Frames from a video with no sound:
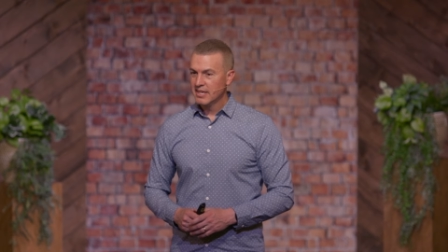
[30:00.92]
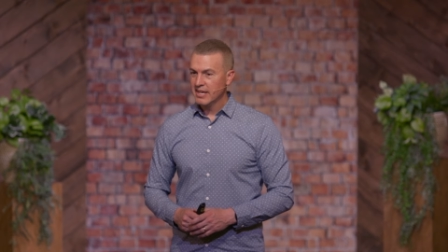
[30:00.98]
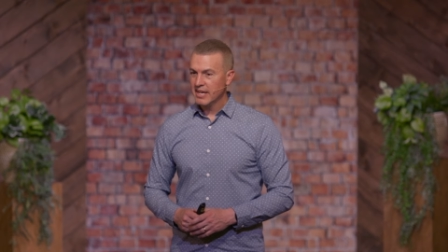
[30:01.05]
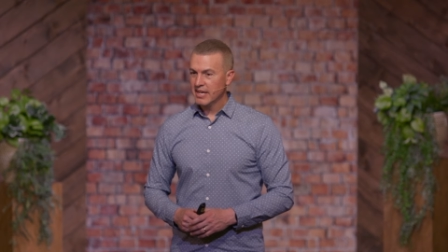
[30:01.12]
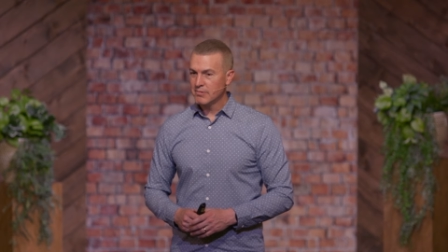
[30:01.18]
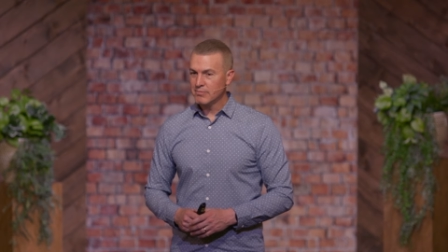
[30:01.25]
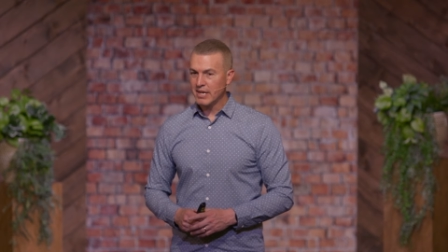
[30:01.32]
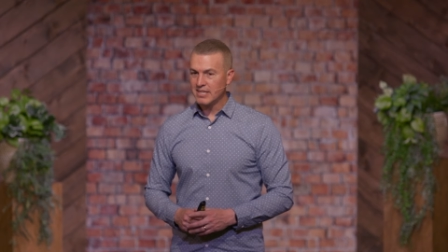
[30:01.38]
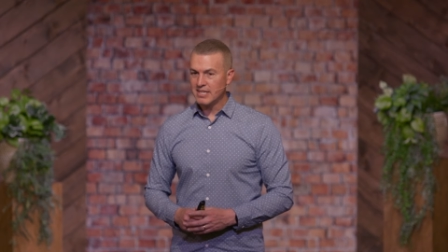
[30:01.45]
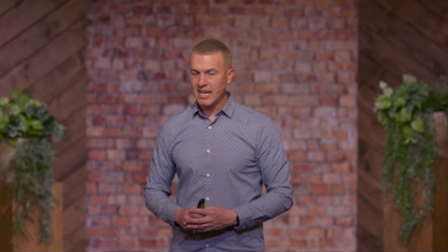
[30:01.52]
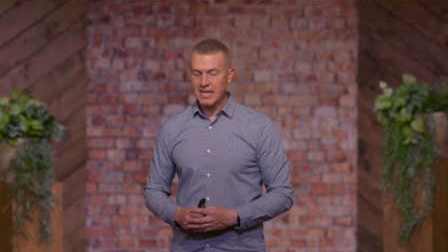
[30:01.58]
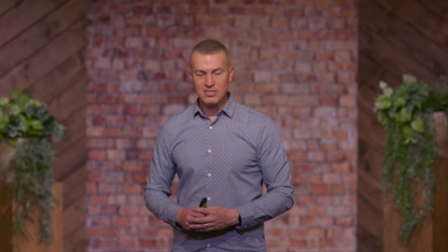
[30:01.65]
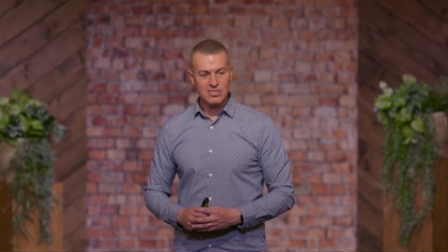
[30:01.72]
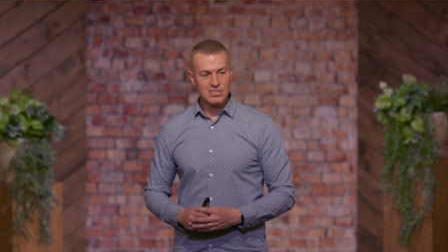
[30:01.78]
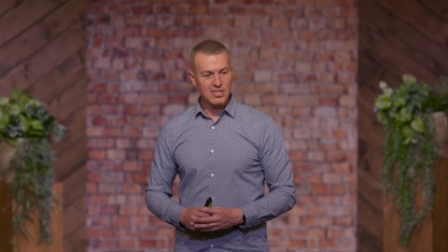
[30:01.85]
And my
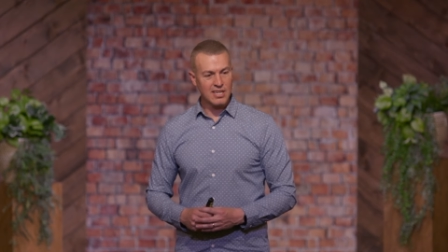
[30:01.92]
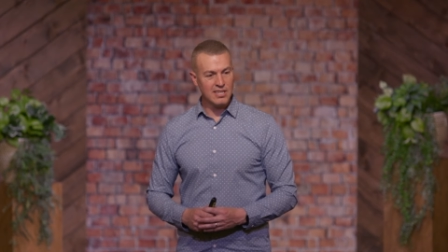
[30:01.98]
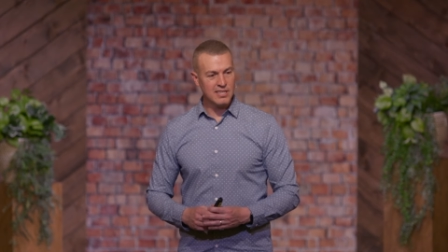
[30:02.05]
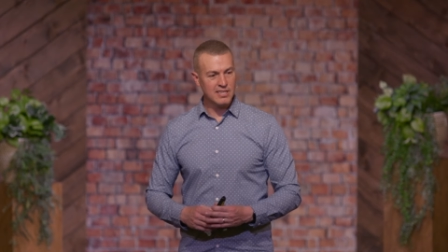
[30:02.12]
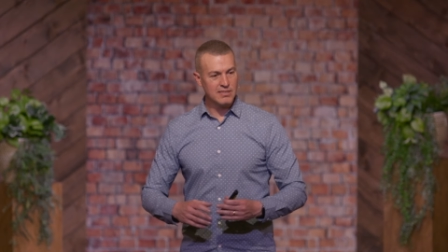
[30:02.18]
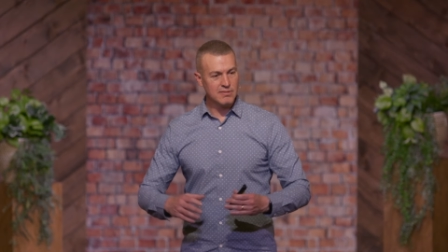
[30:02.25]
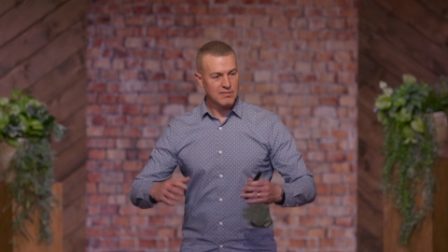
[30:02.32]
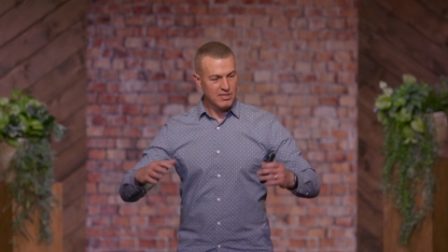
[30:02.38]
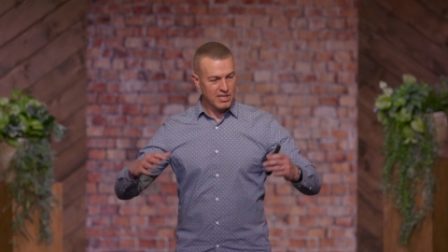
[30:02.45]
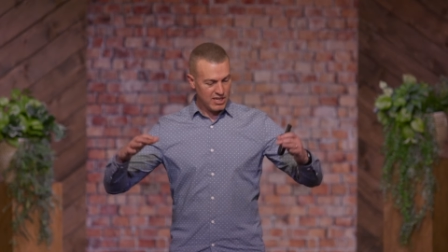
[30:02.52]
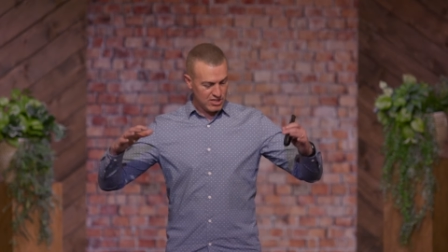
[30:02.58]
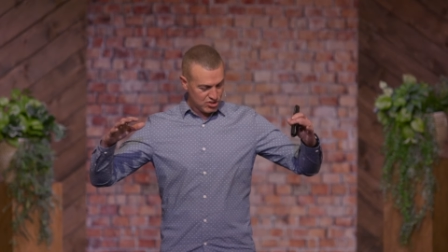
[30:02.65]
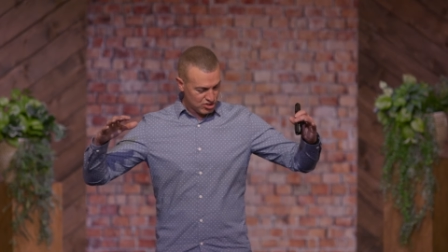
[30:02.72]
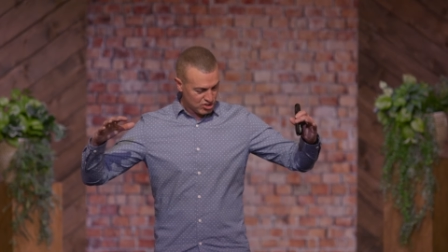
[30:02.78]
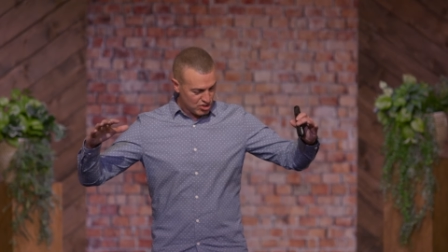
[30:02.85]
dad suddenly let
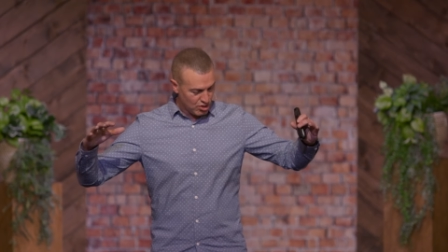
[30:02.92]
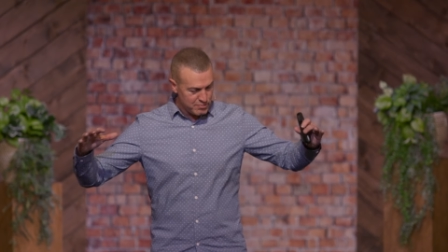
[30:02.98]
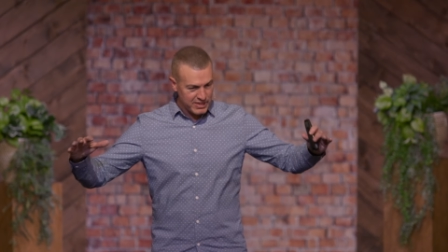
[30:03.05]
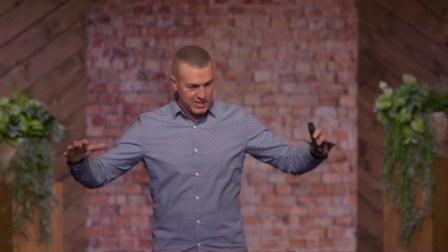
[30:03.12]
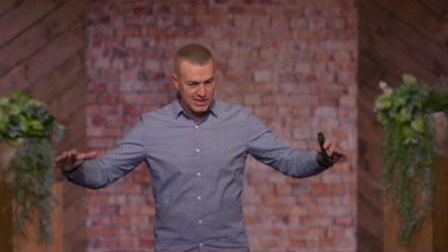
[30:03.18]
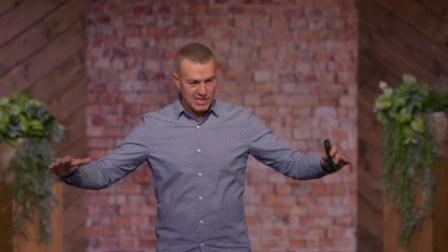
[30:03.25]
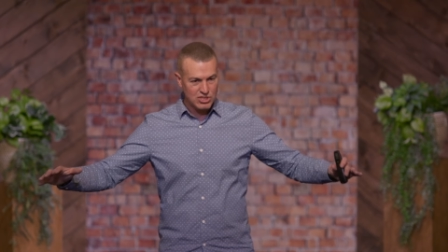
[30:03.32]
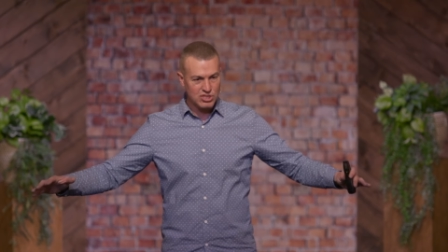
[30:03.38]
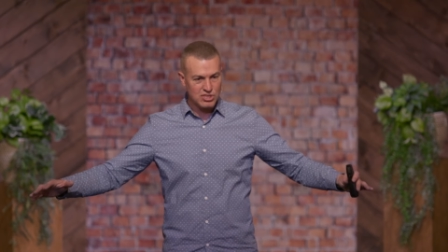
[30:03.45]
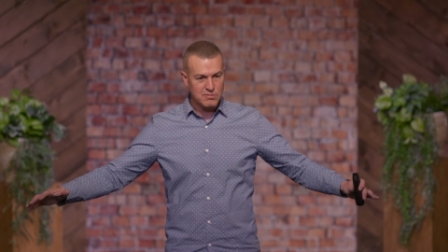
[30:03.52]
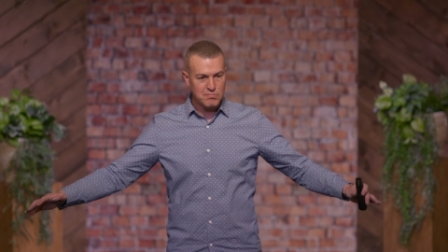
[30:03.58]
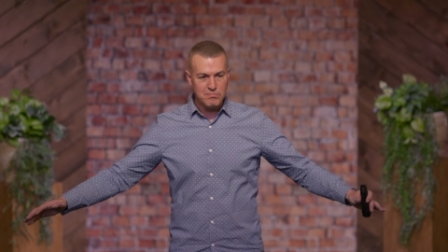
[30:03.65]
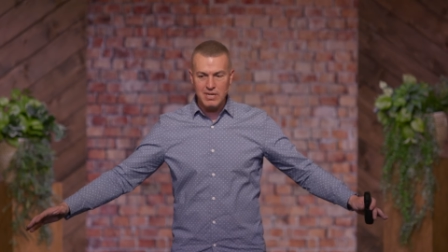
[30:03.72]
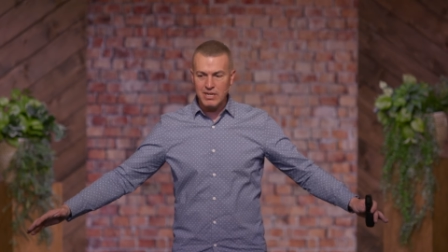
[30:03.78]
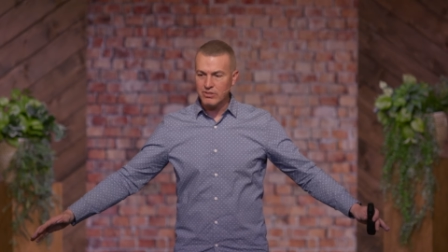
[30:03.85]
so many things just
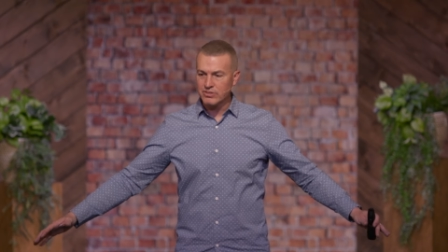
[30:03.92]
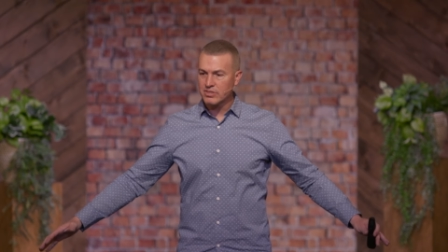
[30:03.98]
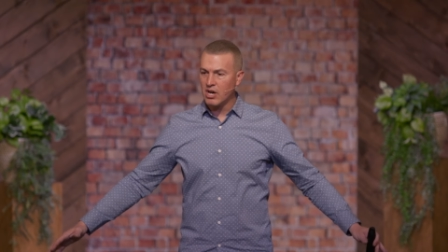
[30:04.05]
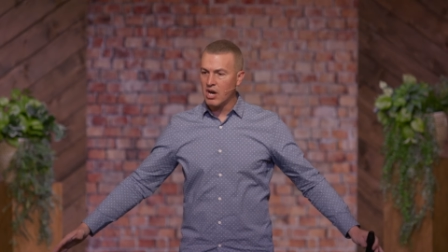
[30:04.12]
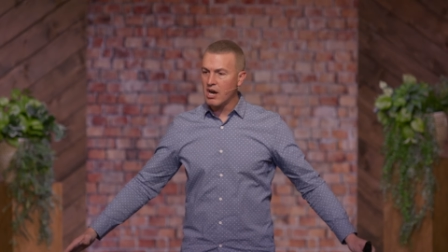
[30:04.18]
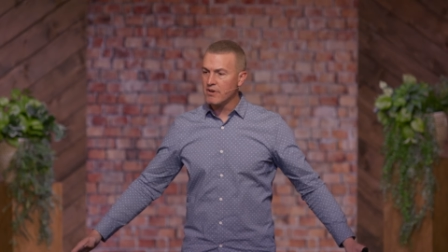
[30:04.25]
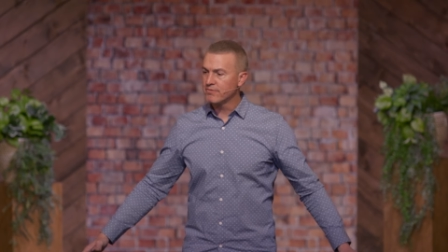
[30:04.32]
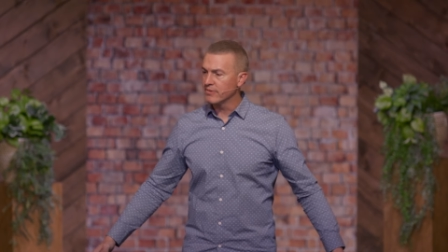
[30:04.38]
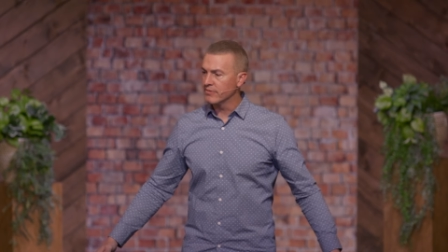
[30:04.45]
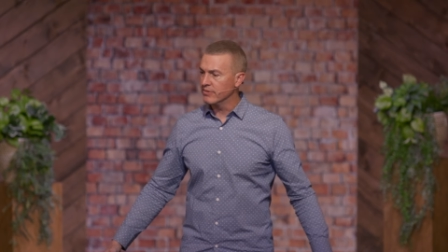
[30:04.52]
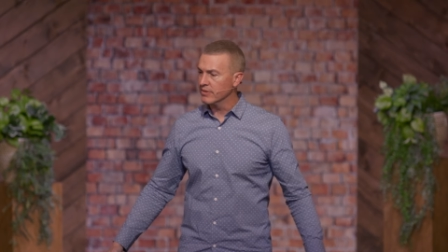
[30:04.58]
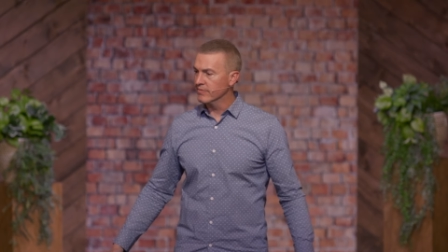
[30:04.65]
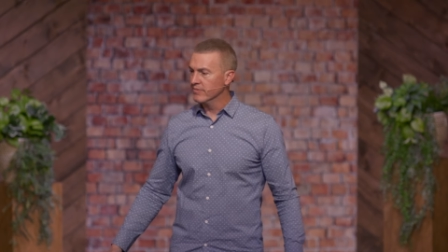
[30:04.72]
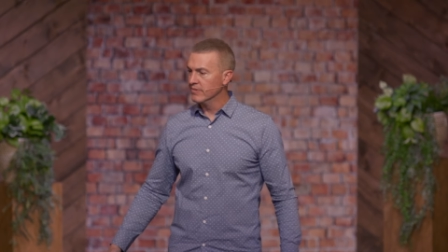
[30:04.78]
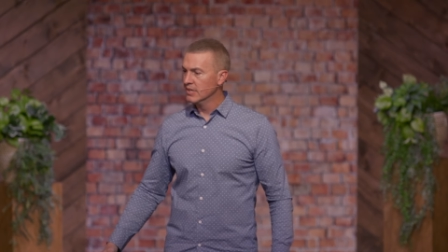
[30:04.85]
melt off of
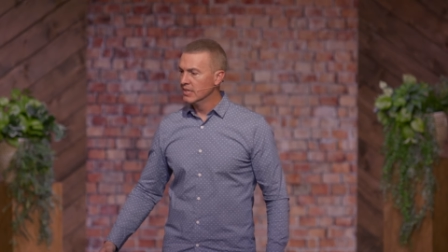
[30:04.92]
him.